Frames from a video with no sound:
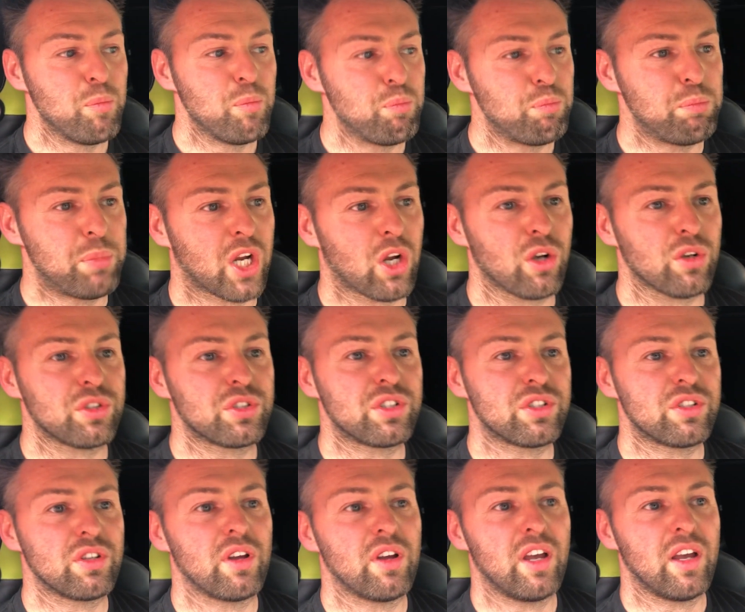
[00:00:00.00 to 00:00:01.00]

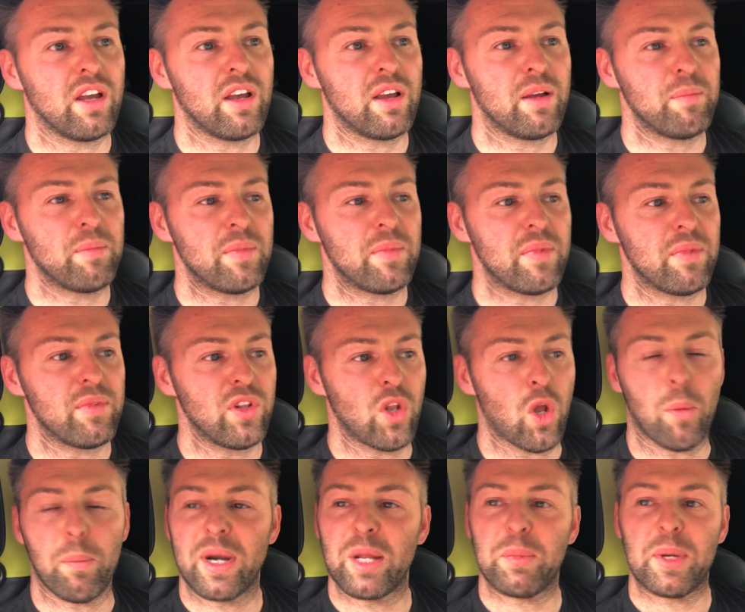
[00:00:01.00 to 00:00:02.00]
Because
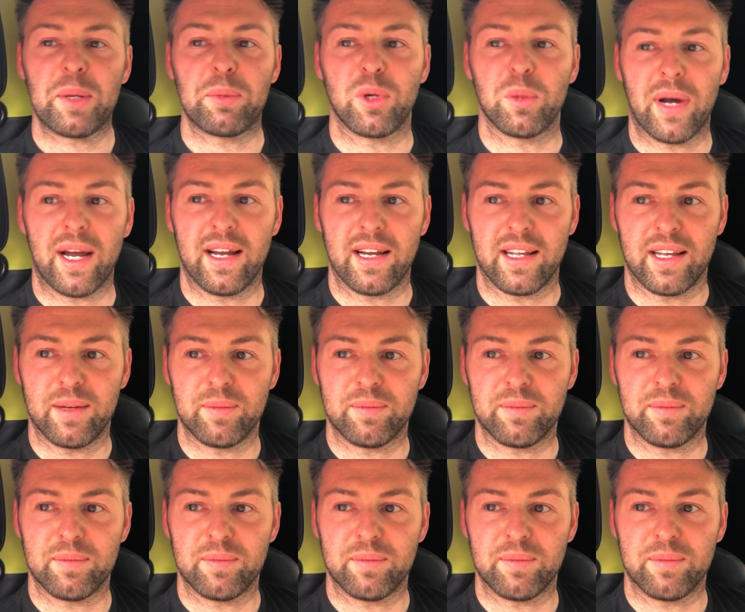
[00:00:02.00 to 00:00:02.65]
not many people are buying it.